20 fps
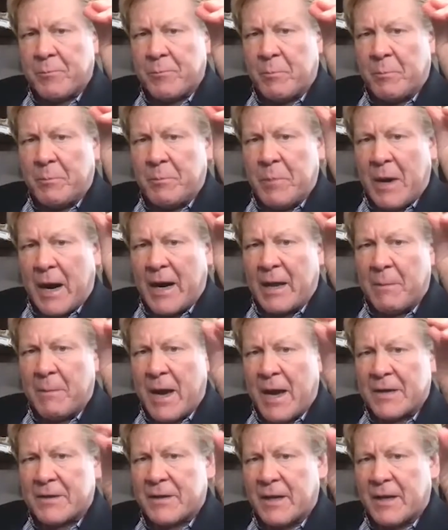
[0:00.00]
body
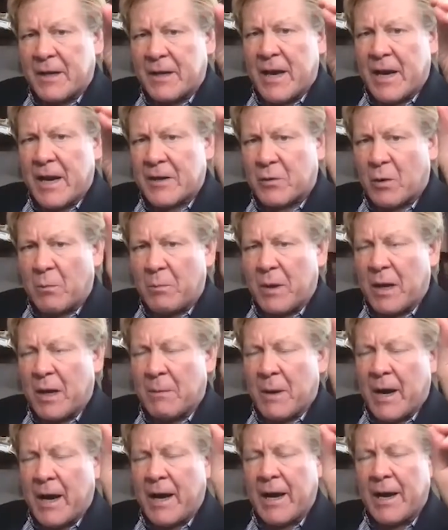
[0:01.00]
mass index, or a
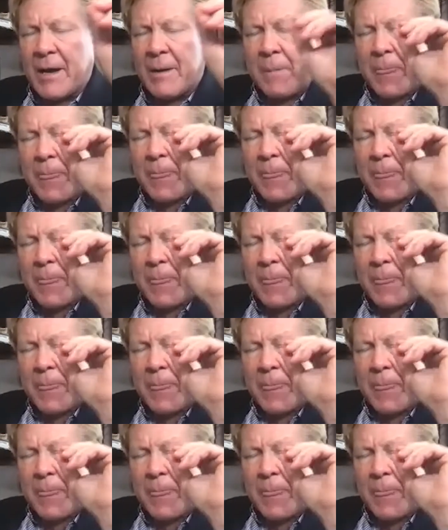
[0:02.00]
BMI.